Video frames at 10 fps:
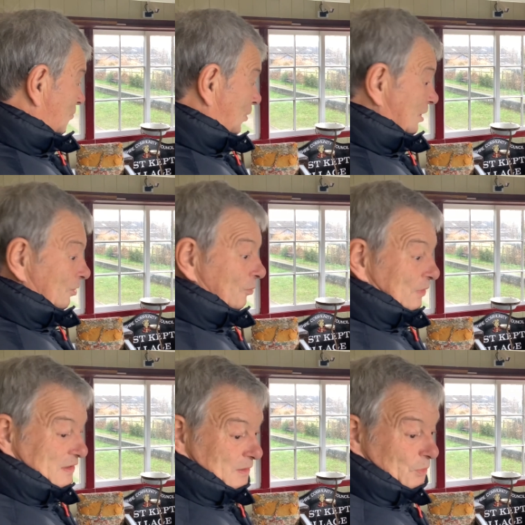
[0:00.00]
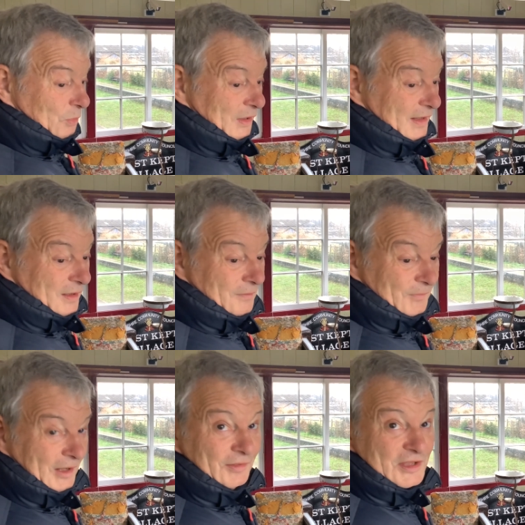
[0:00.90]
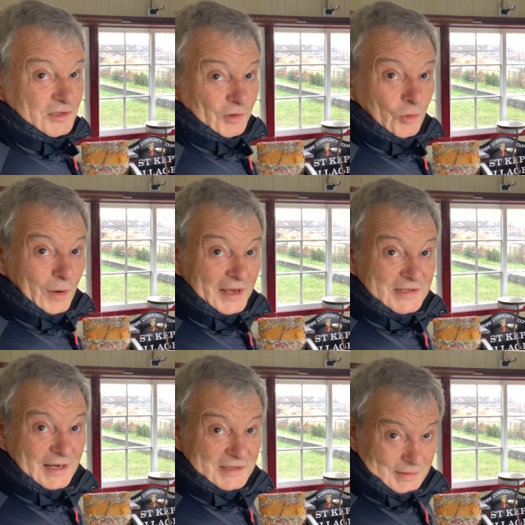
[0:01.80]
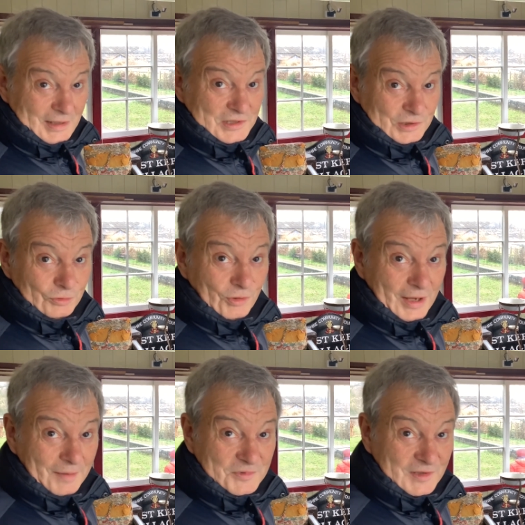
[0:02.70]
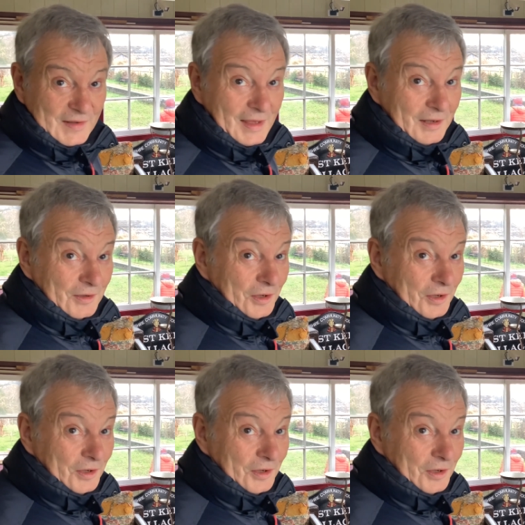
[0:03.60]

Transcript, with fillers: We can open it to the public if there's a request, as, as you came today yeah.